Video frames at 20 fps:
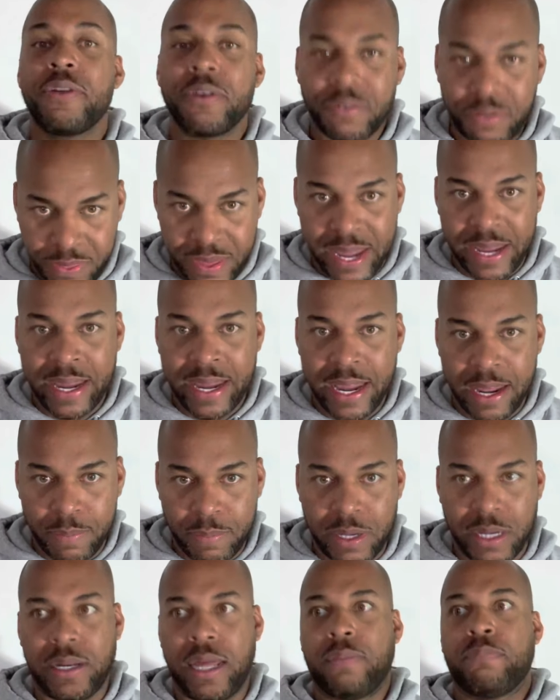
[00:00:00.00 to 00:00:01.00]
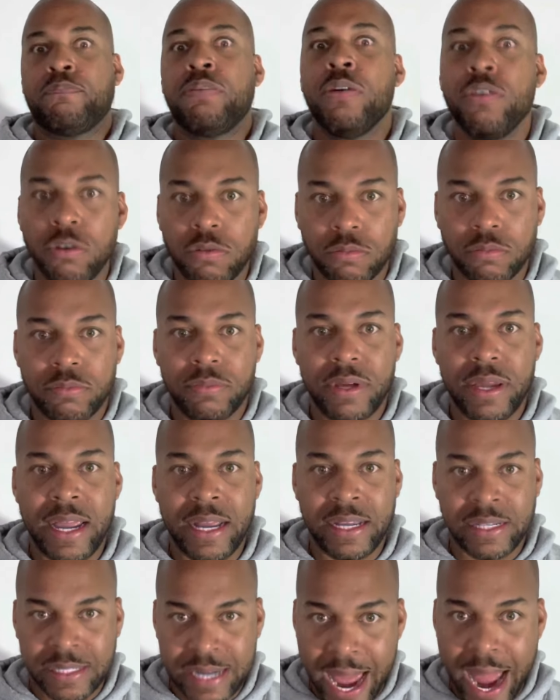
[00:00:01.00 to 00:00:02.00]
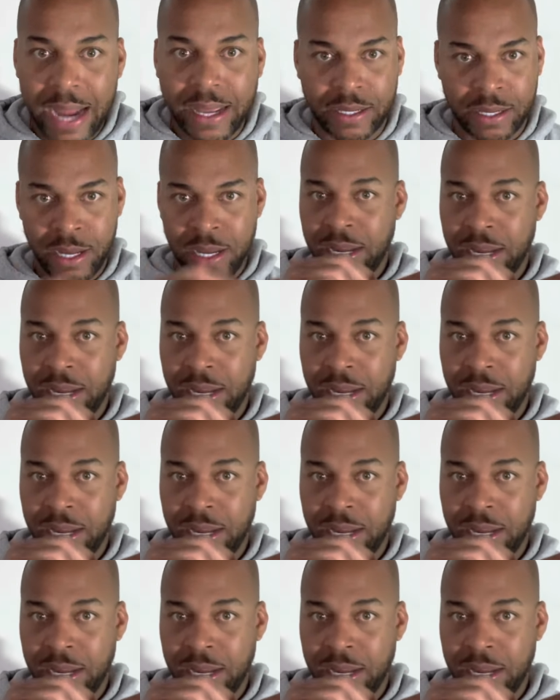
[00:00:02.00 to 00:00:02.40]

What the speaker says: thing hit me, like boom. Exactly.